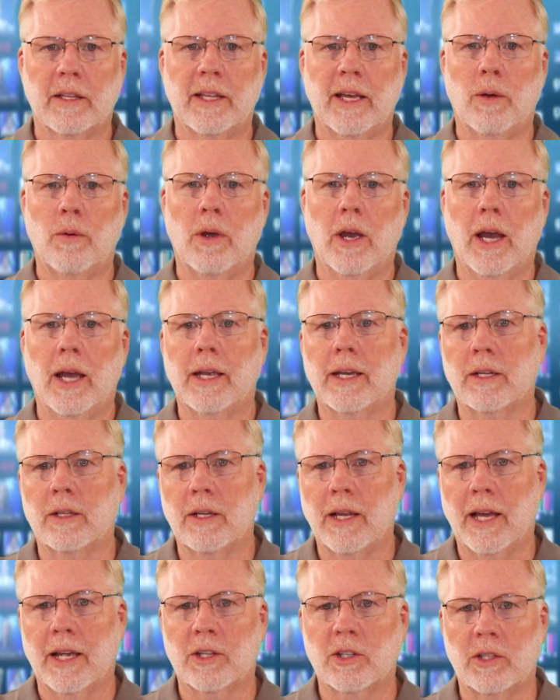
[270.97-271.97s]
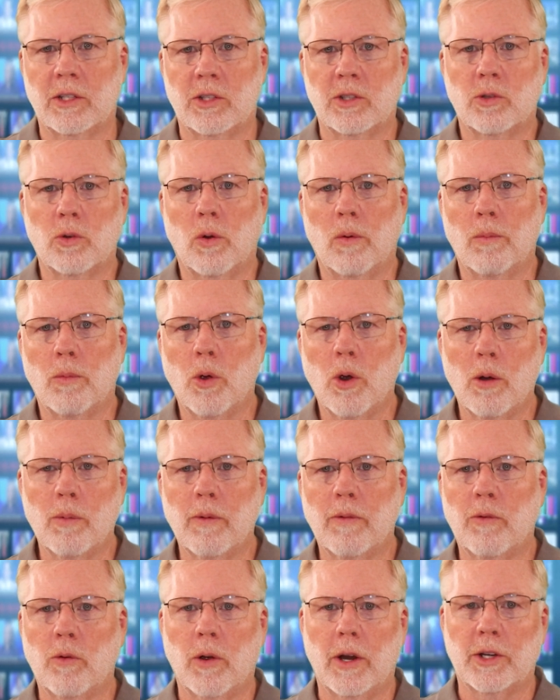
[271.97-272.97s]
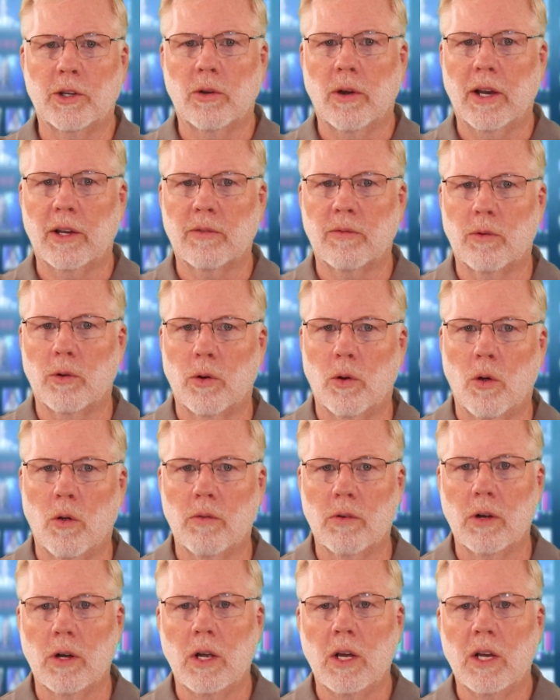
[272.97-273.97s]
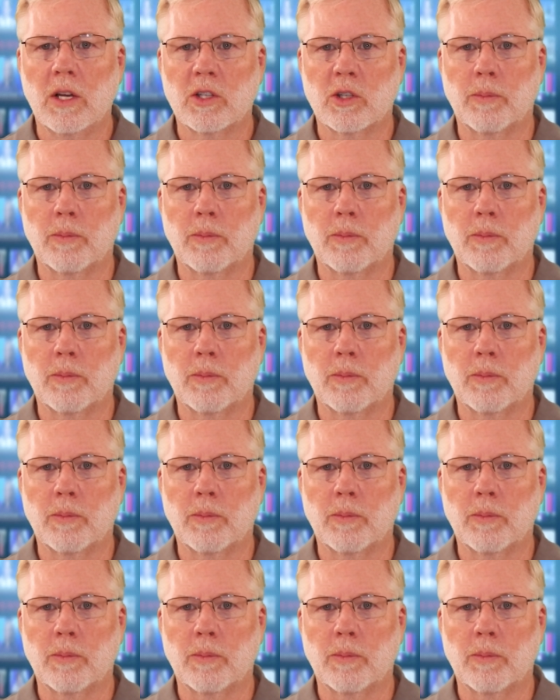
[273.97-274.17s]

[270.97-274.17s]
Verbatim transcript: That way I can actually store more before I transfer it over.